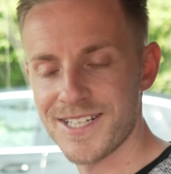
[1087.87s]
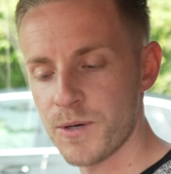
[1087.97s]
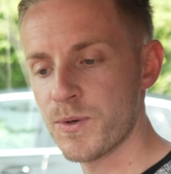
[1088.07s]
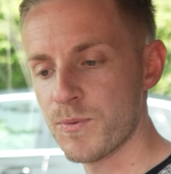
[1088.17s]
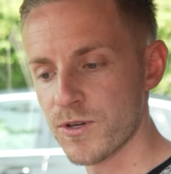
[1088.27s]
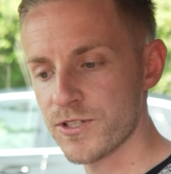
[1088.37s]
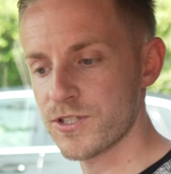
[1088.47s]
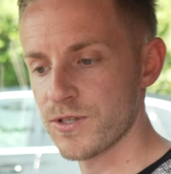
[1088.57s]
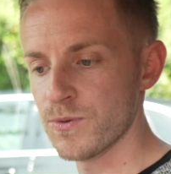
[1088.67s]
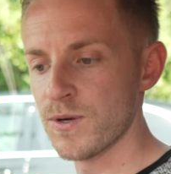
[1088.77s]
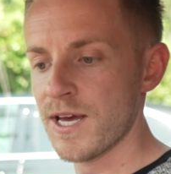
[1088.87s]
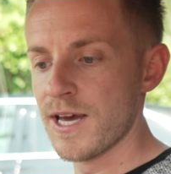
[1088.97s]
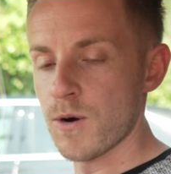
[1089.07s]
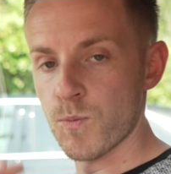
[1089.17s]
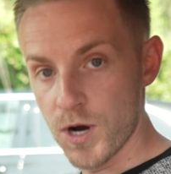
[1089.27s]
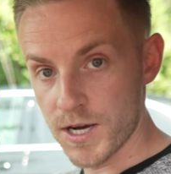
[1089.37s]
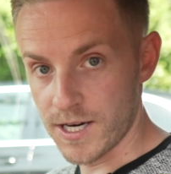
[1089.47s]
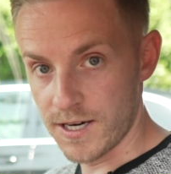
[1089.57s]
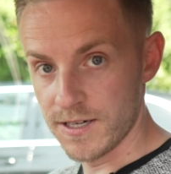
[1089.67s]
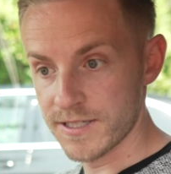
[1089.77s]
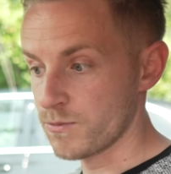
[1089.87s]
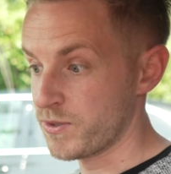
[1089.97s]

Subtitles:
We want to work hard.